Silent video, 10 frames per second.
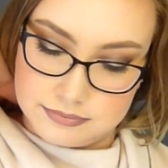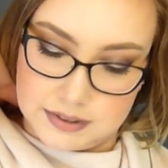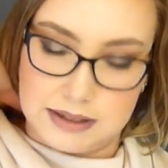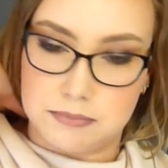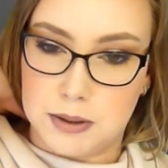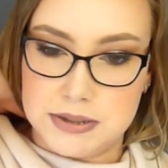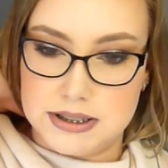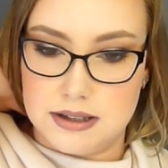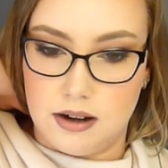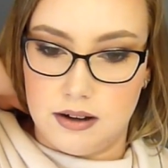like mum
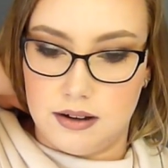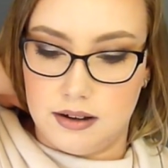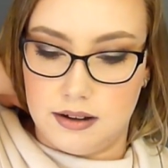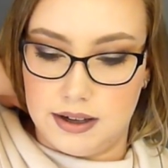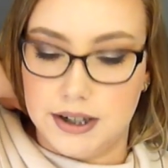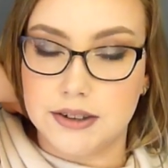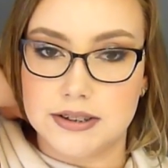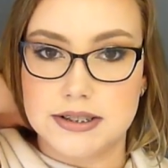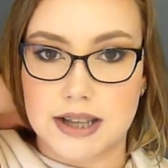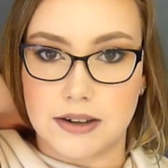and,
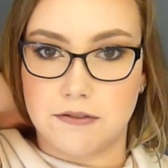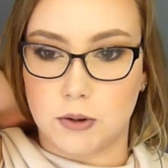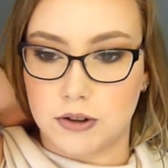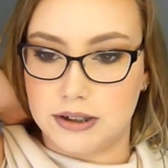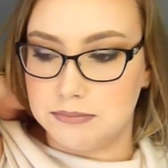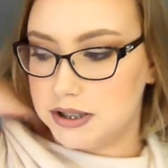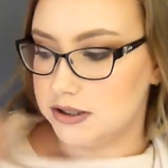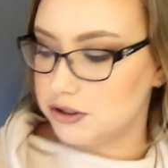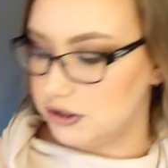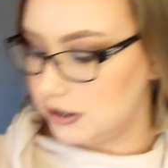Erin's I've already
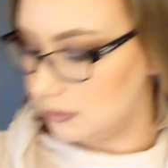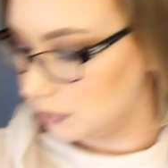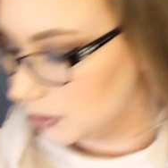mentioned, I'm